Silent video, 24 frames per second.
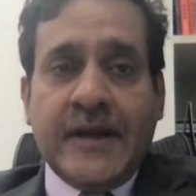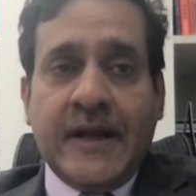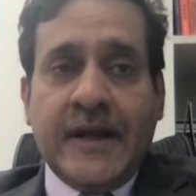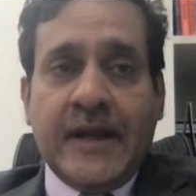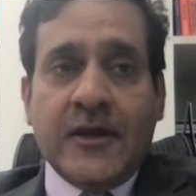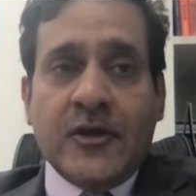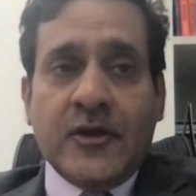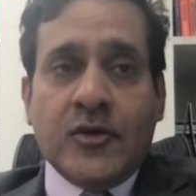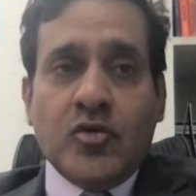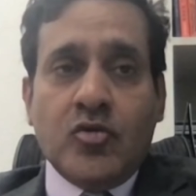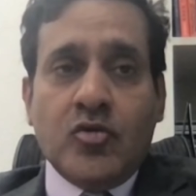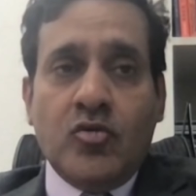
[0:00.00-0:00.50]

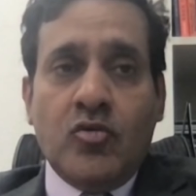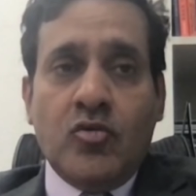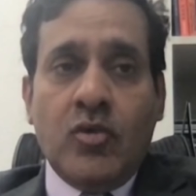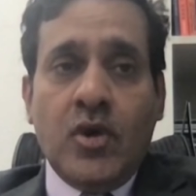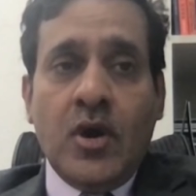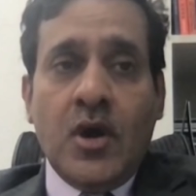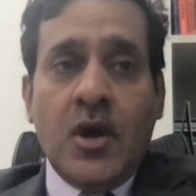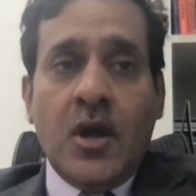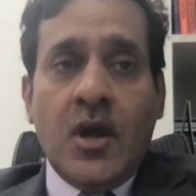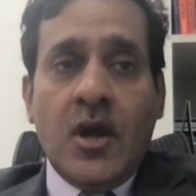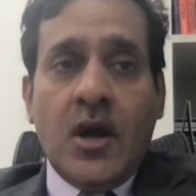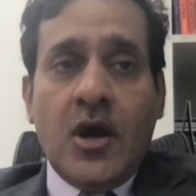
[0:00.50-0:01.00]
are into
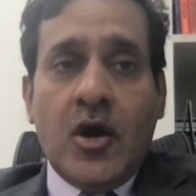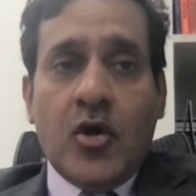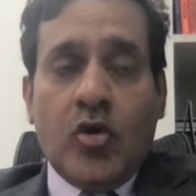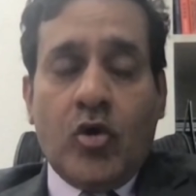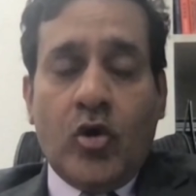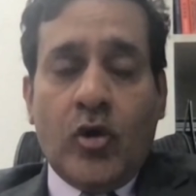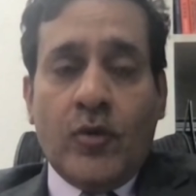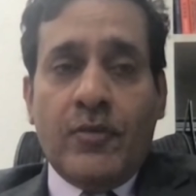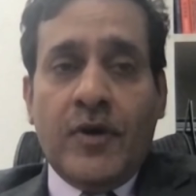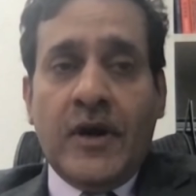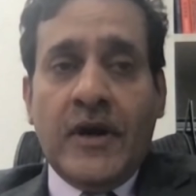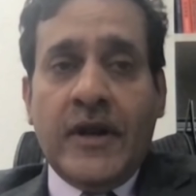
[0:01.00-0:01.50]

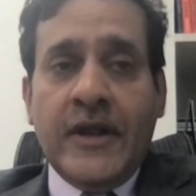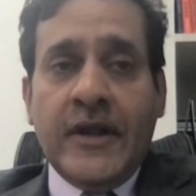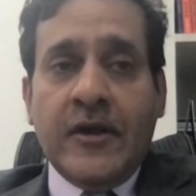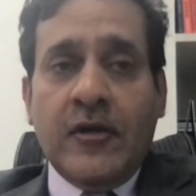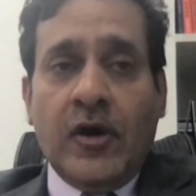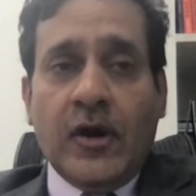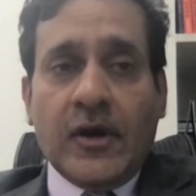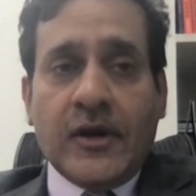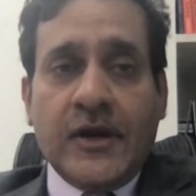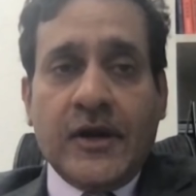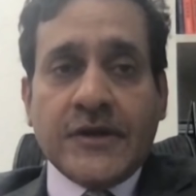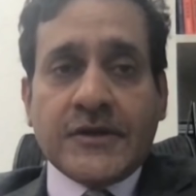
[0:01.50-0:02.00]
road
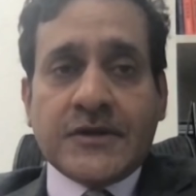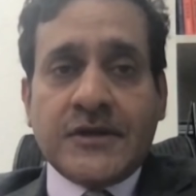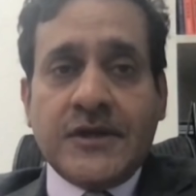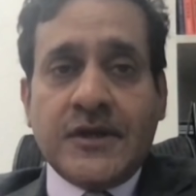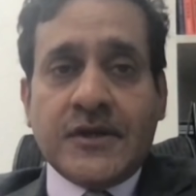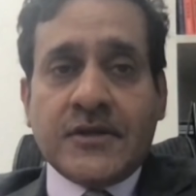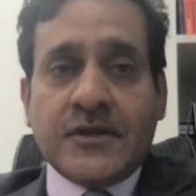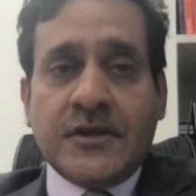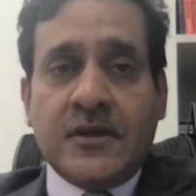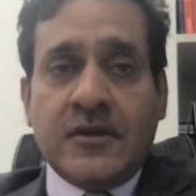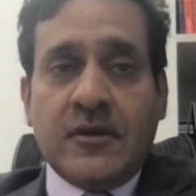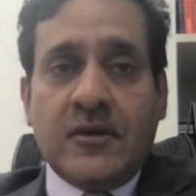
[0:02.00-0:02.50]
building or
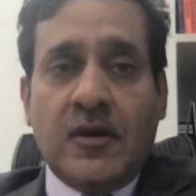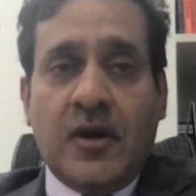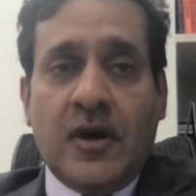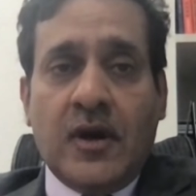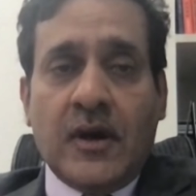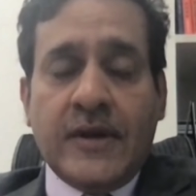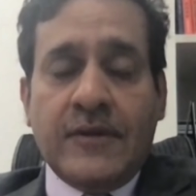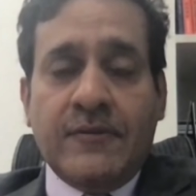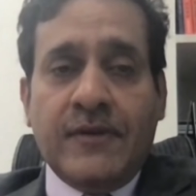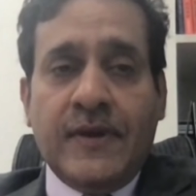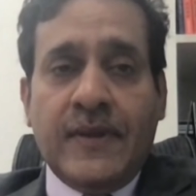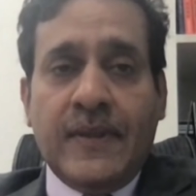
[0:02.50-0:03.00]
construction
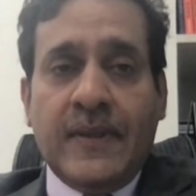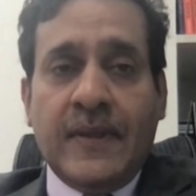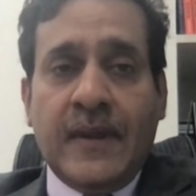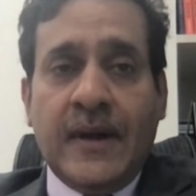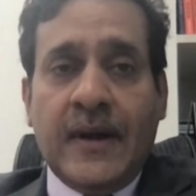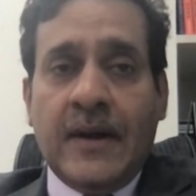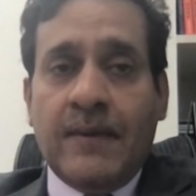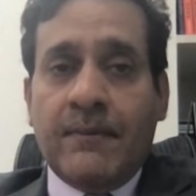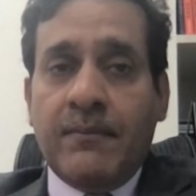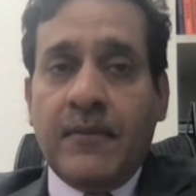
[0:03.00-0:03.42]
or even